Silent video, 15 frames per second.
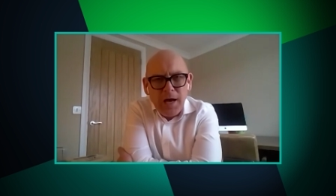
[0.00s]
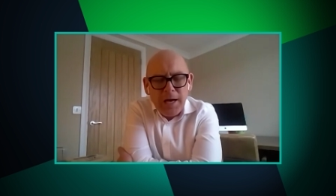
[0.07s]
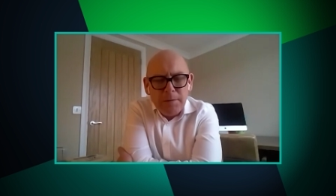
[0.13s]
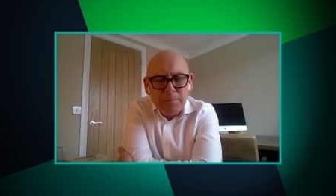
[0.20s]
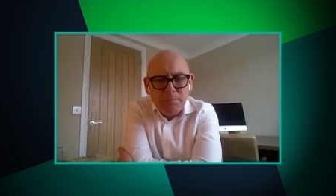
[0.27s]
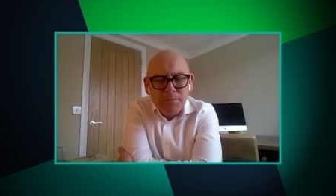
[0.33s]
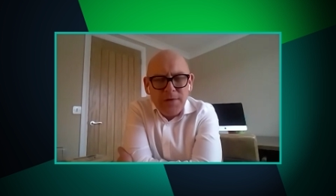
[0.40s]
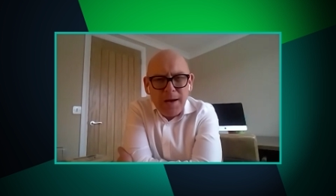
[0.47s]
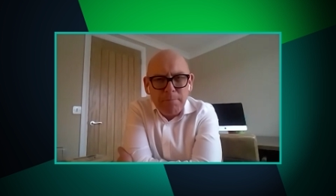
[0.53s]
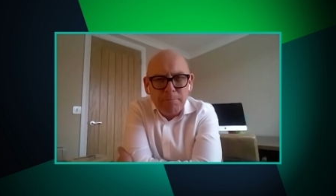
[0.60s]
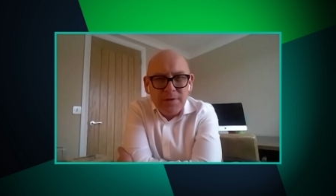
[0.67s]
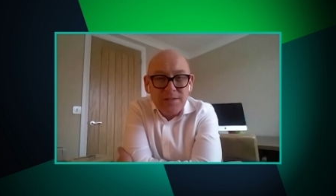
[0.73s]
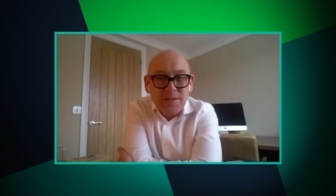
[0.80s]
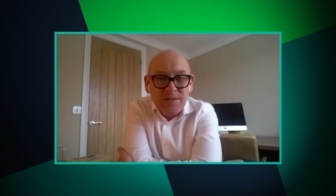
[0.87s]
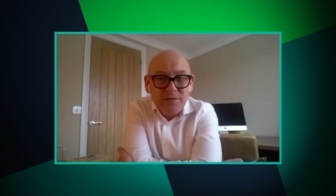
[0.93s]
Um, that
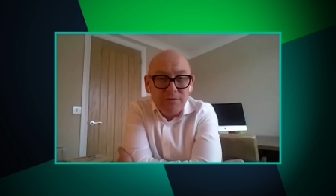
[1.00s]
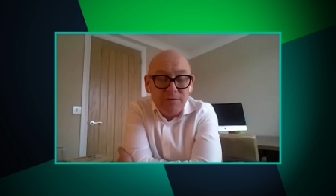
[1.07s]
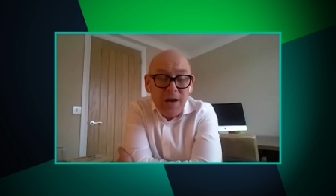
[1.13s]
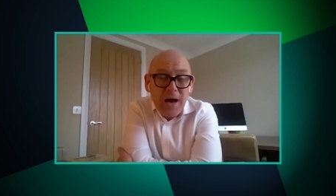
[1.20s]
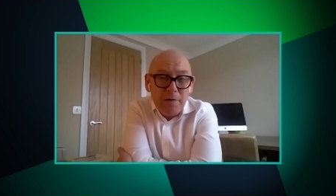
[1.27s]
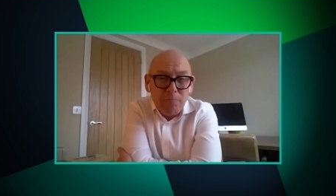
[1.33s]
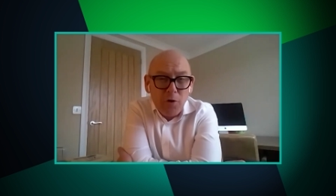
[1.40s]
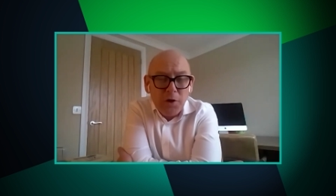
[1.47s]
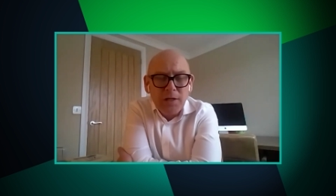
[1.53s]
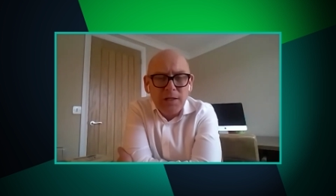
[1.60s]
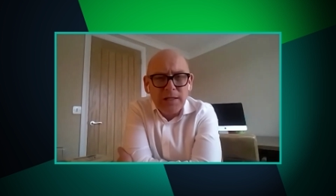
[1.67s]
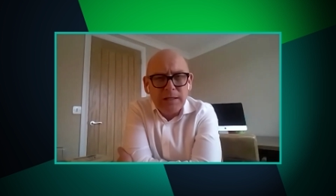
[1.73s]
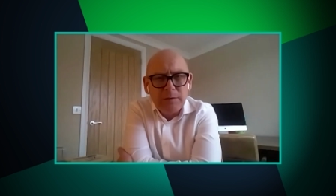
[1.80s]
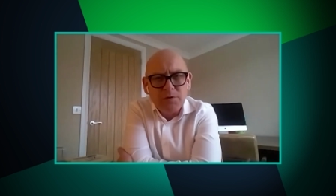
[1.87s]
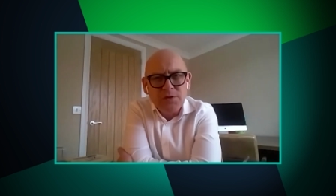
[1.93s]
business,
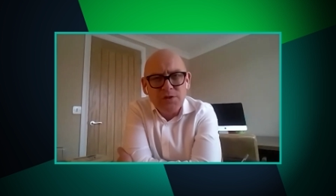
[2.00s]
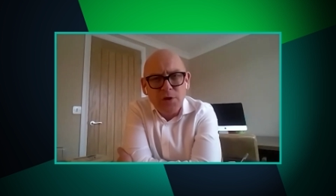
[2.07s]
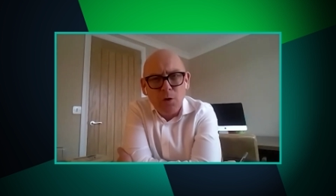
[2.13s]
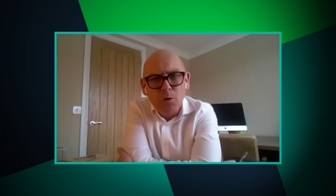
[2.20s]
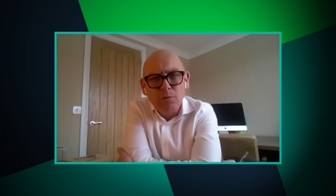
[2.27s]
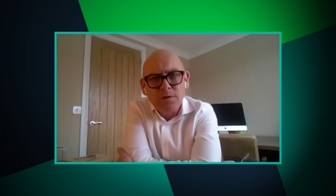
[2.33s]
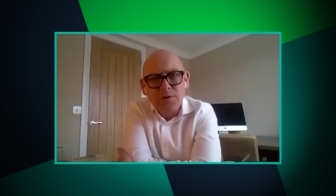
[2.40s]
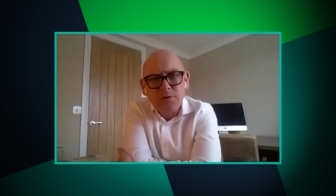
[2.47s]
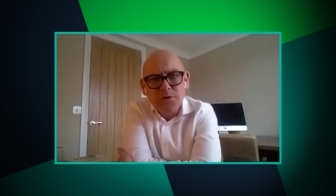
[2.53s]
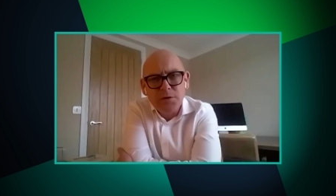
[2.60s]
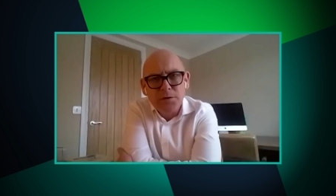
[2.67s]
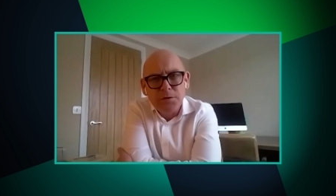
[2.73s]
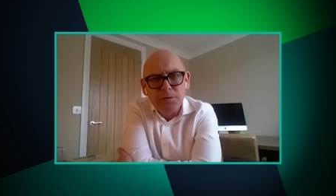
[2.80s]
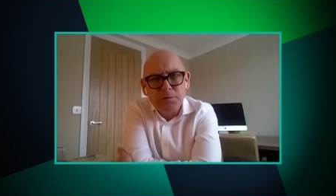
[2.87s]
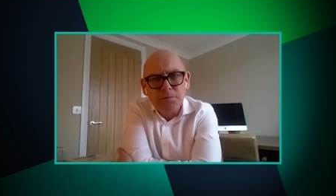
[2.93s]
ironically, was sold
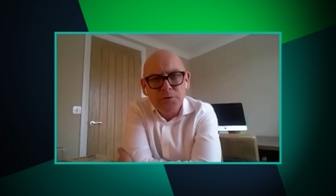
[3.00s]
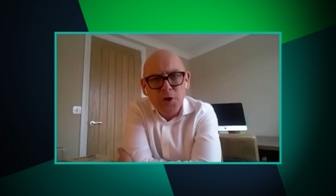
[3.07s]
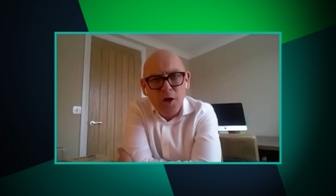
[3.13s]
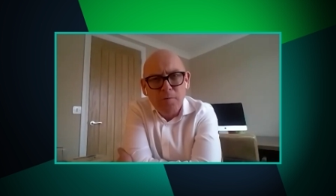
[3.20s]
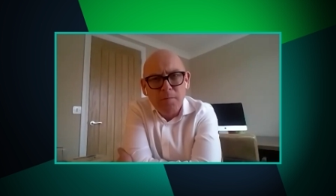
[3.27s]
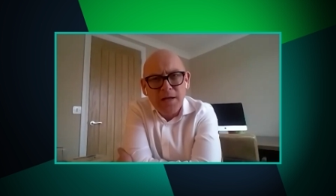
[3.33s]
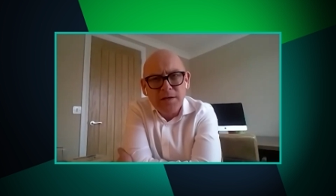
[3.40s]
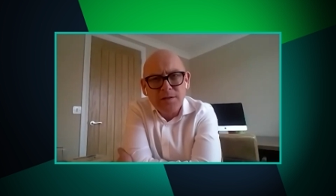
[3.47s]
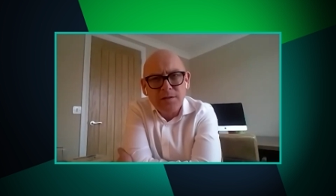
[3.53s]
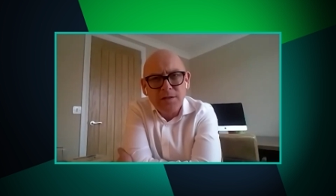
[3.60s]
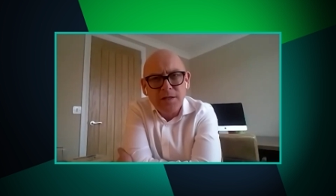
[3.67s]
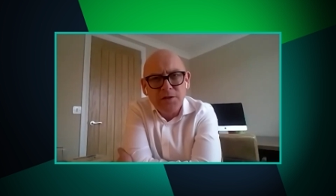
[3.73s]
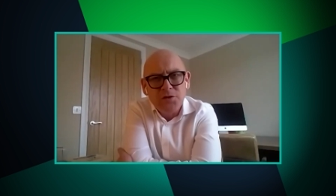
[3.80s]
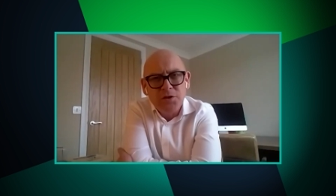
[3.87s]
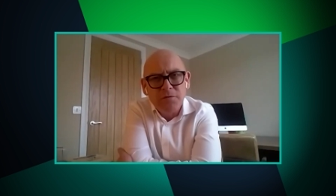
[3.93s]
to Nomad
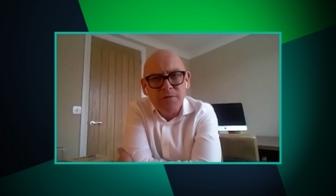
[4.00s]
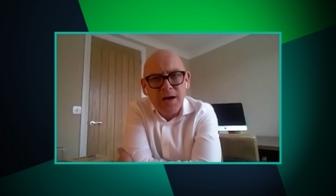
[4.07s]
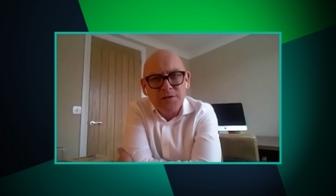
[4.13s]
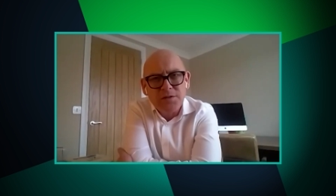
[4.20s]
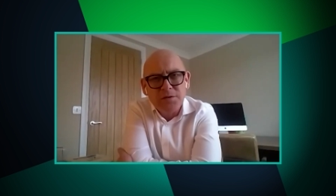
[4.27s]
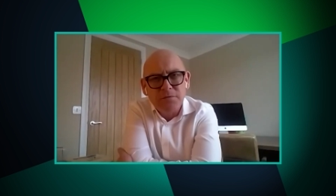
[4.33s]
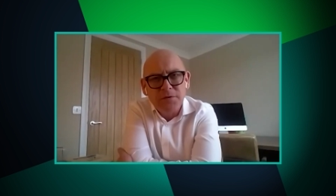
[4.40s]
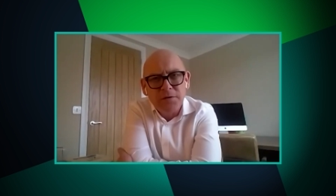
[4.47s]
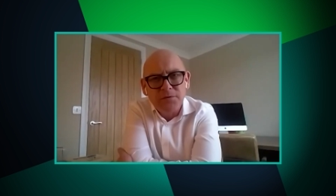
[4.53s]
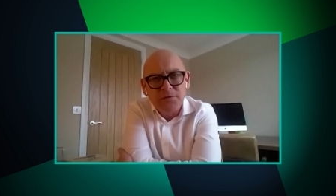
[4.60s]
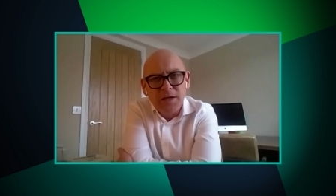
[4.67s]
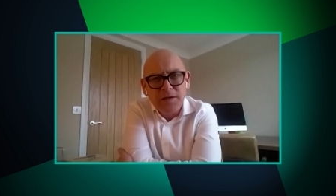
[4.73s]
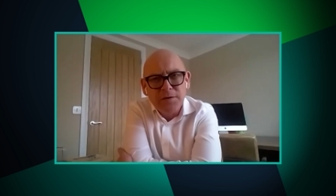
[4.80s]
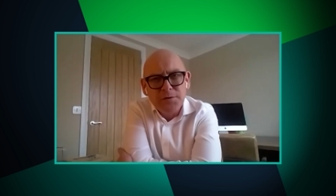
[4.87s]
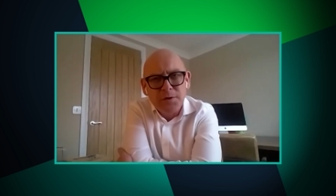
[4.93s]
in
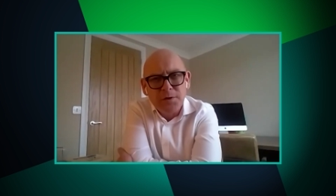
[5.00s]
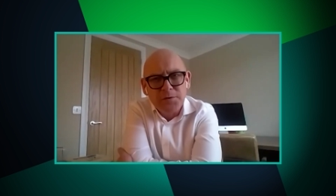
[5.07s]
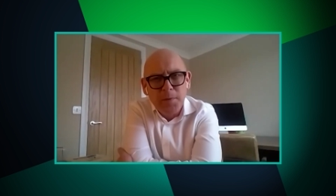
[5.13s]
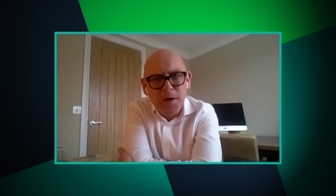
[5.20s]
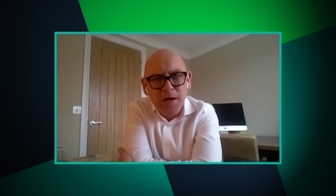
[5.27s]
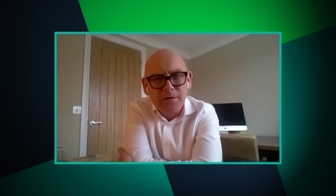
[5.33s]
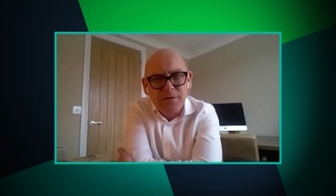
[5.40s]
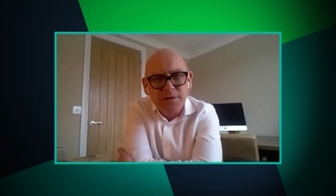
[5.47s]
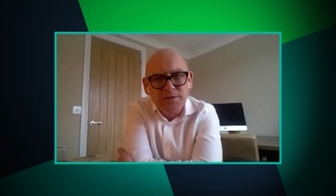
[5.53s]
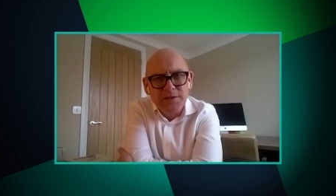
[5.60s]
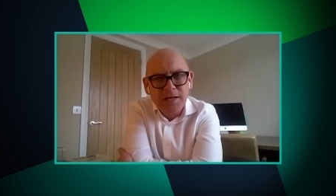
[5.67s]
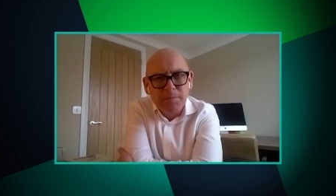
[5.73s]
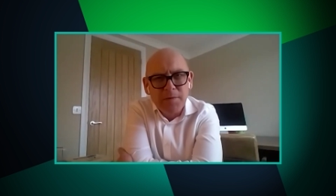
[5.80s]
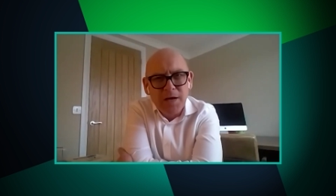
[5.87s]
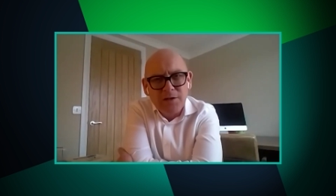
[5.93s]
2015. So I was part of the
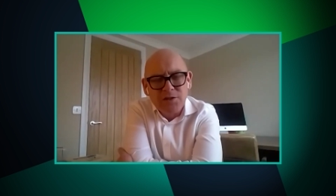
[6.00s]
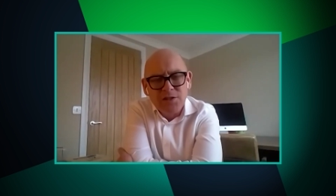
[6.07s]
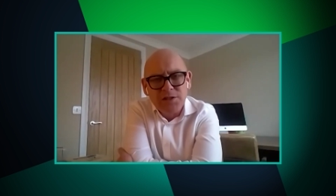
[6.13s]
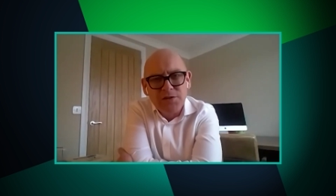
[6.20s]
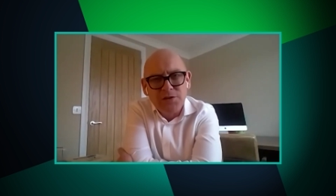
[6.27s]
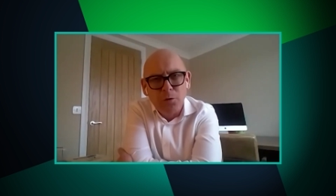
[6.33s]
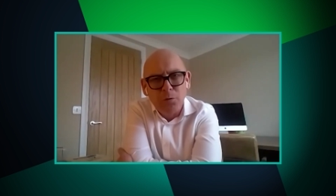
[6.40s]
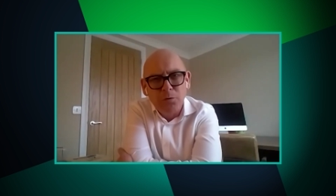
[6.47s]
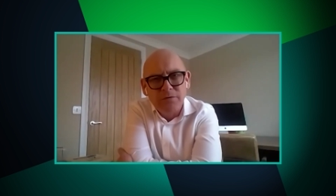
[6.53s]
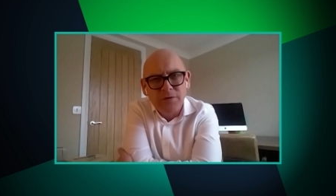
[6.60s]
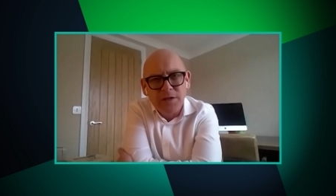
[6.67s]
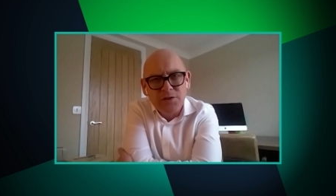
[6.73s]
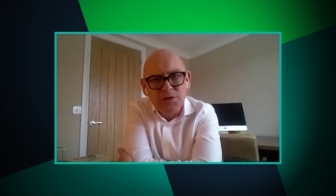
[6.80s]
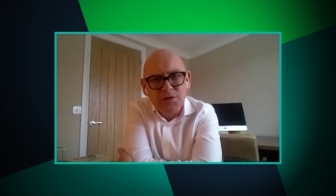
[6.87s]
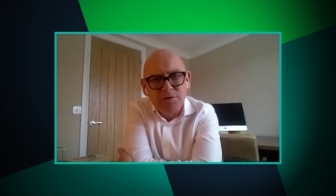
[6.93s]
team that actually sold
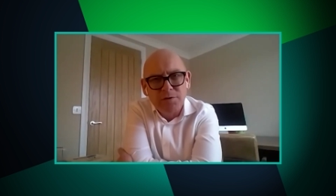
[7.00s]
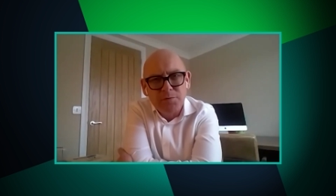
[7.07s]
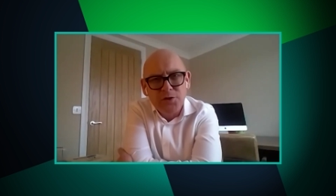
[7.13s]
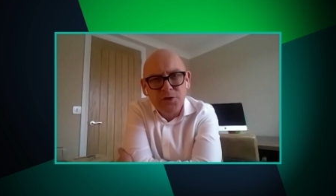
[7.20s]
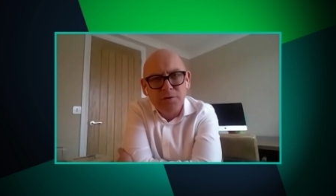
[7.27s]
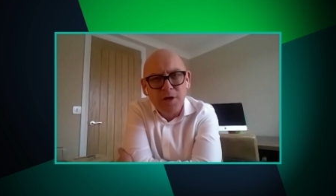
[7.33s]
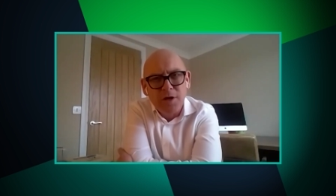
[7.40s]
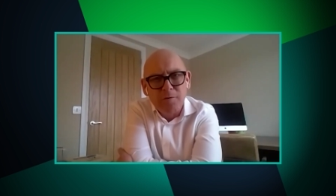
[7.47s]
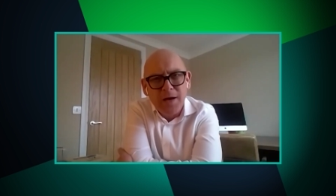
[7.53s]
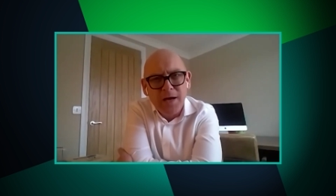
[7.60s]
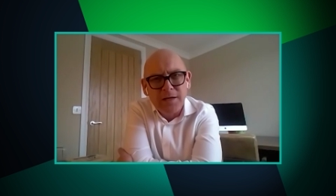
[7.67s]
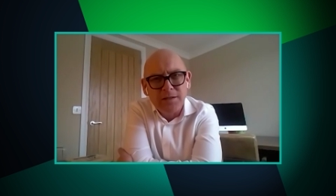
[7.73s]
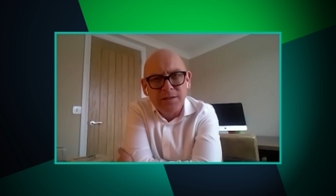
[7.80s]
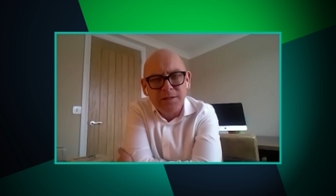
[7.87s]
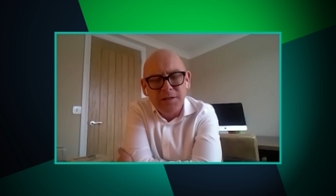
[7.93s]
Findus Group to
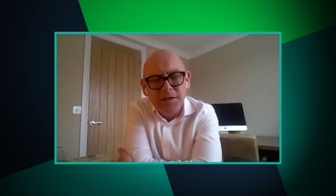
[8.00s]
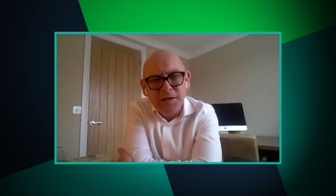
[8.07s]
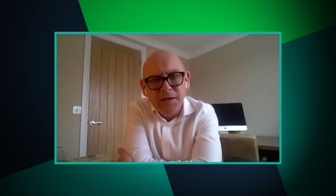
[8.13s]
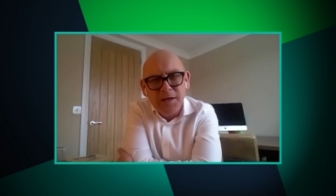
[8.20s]
Nomad in,